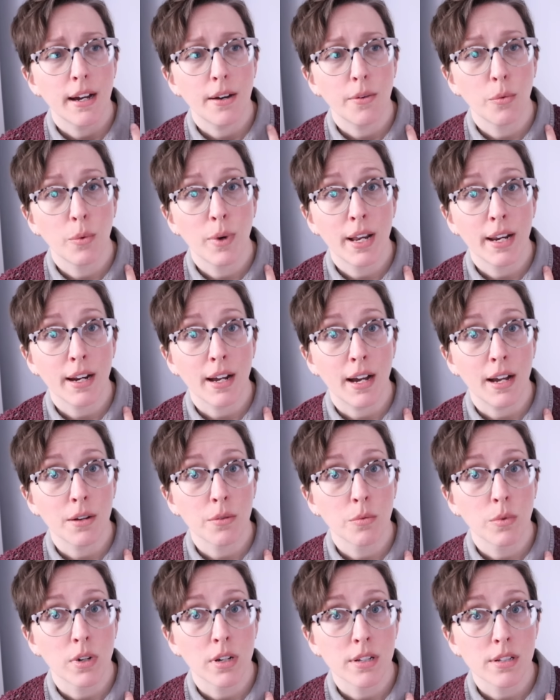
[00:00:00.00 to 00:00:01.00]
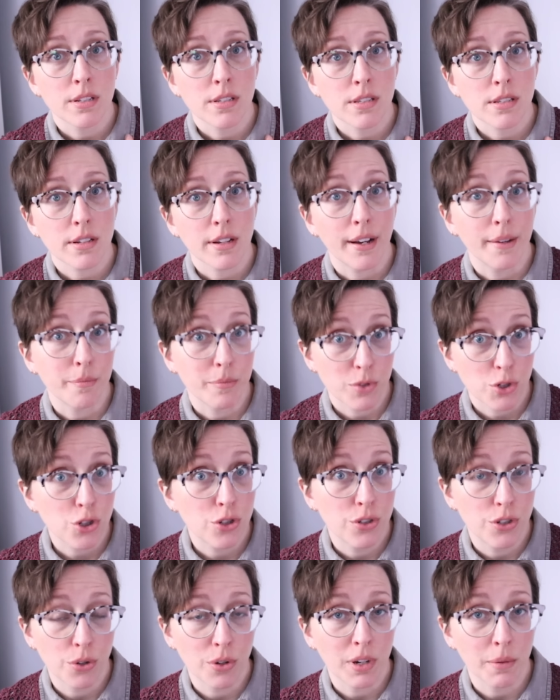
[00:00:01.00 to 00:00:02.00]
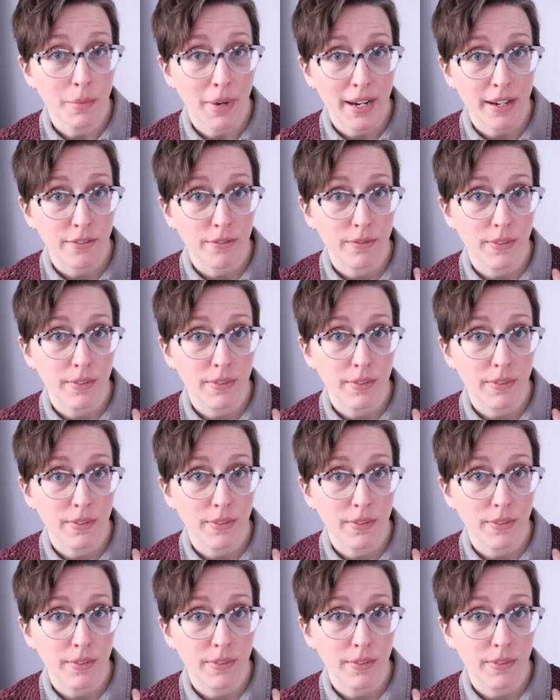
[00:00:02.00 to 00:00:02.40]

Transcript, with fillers: when I was um, doing my